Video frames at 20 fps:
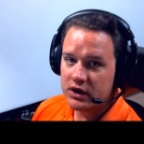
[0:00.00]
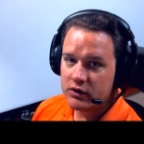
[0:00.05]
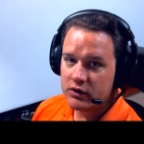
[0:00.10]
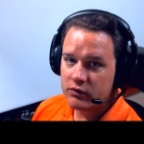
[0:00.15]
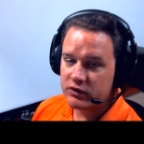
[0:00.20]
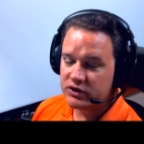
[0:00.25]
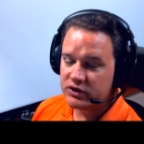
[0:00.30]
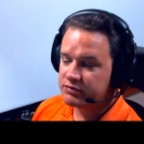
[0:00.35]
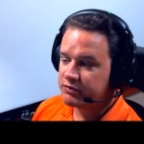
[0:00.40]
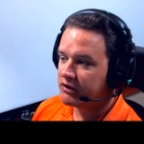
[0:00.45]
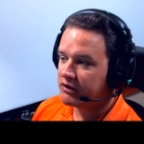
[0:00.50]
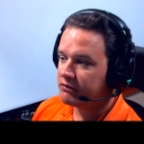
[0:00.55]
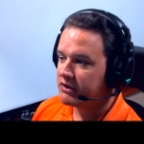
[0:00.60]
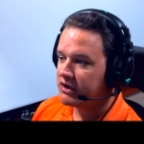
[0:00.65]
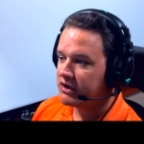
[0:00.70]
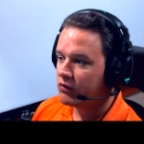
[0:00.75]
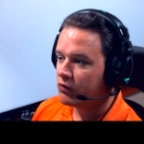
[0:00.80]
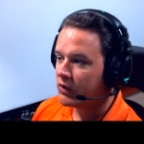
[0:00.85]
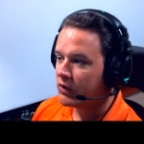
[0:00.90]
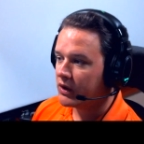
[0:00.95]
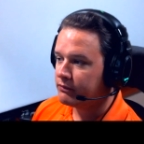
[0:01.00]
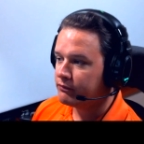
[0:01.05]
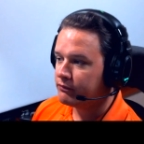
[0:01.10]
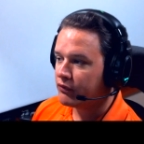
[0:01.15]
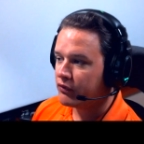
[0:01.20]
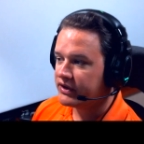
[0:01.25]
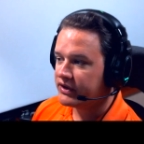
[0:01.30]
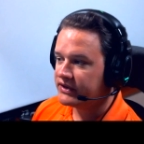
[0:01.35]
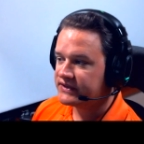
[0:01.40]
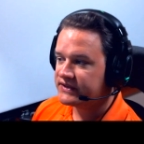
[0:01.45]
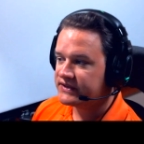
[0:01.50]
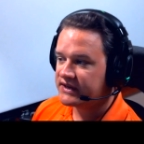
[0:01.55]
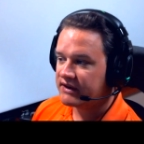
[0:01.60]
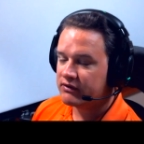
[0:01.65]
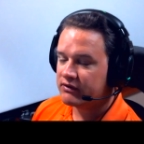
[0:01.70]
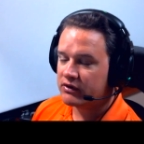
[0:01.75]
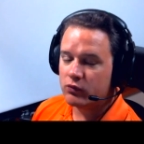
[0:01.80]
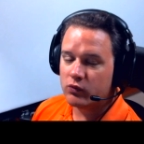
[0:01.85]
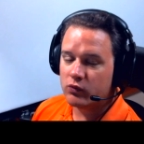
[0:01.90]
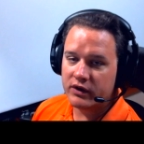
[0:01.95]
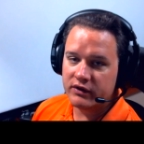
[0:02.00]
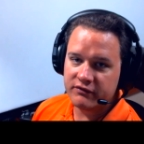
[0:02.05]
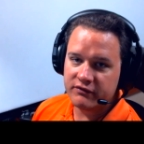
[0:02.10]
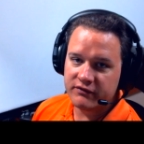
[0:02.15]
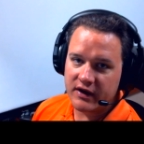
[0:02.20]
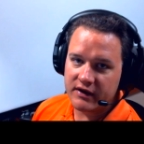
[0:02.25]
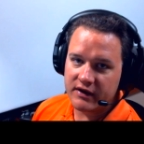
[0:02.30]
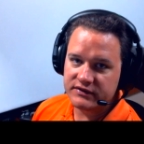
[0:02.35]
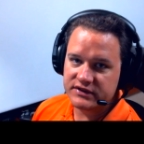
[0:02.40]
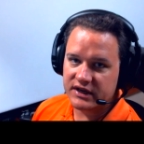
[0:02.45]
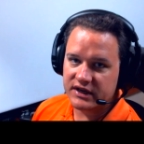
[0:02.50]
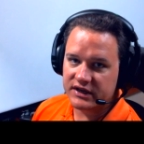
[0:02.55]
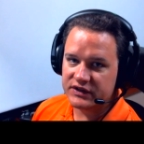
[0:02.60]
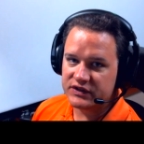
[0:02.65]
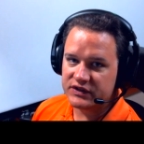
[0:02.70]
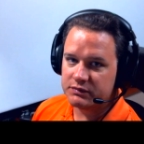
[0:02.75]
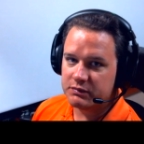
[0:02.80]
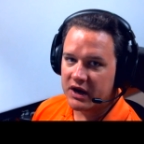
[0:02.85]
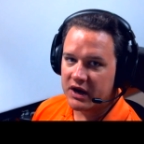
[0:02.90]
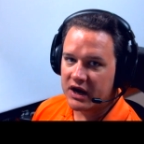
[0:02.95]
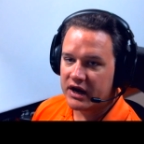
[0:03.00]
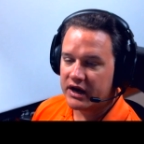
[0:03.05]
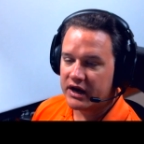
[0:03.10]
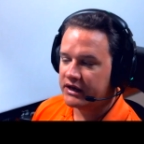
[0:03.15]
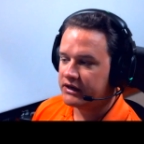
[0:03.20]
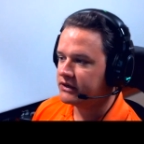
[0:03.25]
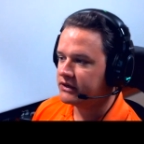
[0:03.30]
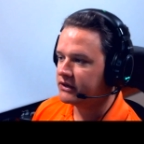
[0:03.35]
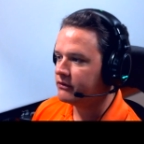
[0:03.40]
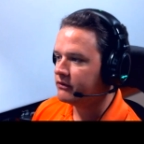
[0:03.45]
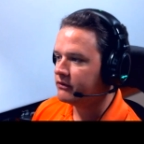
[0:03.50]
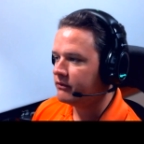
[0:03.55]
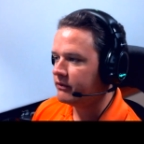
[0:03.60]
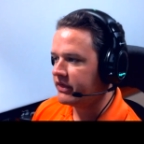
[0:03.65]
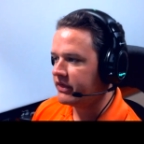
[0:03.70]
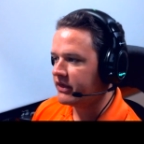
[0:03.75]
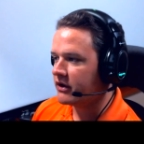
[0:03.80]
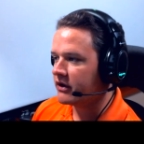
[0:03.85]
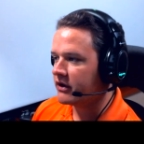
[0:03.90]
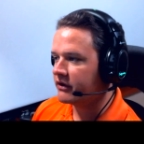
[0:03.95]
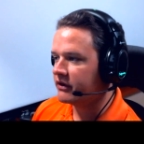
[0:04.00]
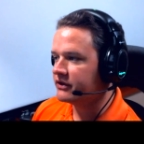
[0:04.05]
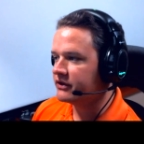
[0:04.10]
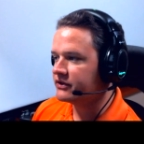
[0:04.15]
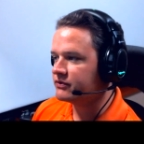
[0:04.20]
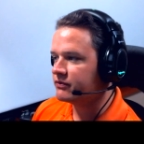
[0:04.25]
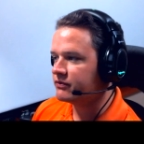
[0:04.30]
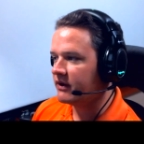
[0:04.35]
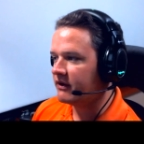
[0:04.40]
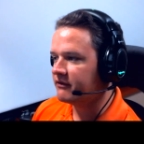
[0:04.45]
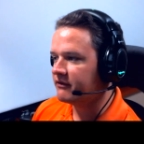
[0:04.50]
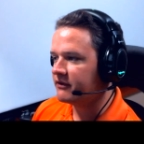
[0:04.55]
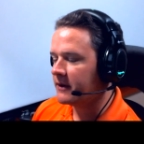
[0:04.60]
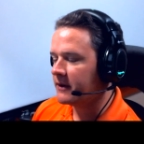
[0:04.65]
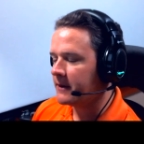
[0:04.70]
Which put me 1.715 seconds behind with the Oculus Rift.